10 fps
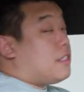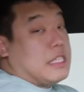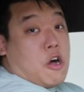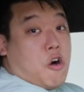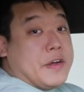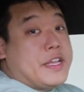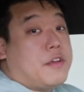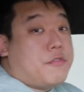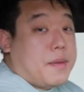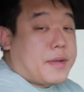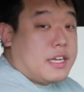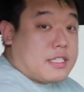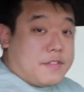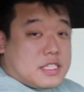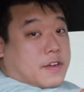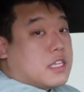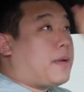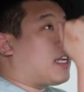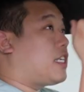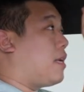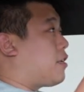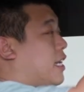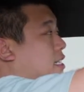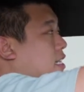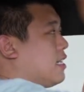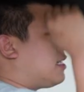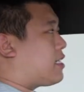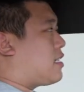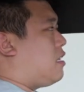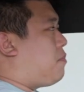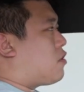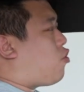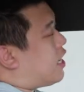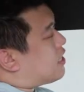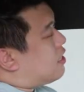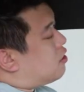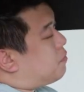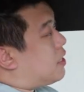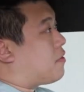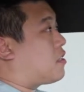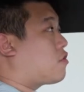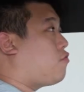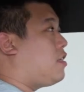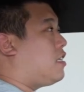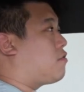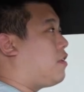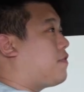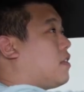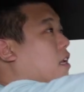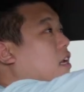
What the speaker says: Now over in the rear, because of its fastback shape, you can see it's going to be quite a little bit of squeeze with the